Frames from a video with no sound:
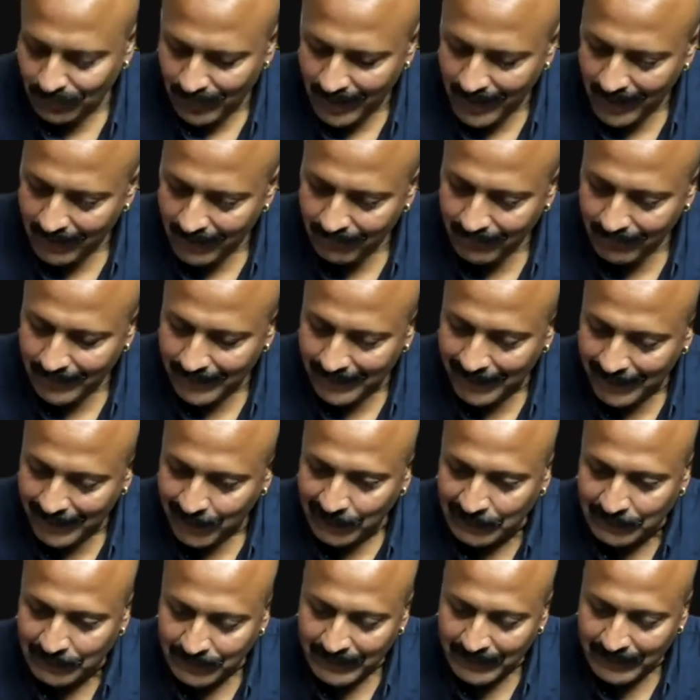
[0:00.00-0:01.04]
have
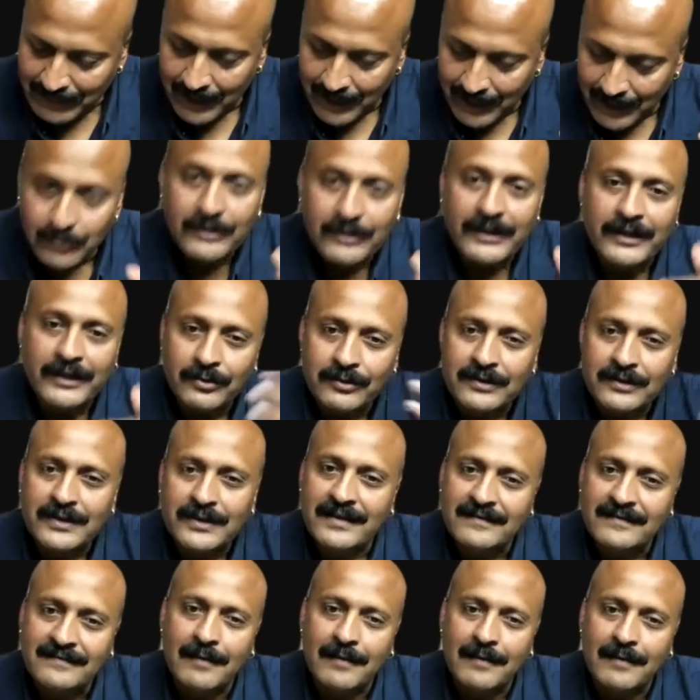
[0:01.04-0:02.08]
alluded to the
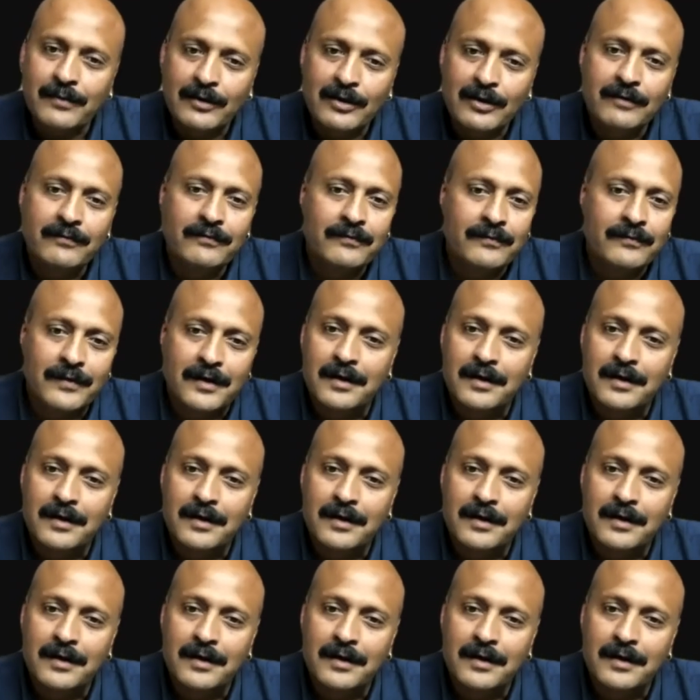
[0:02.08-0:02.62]
example of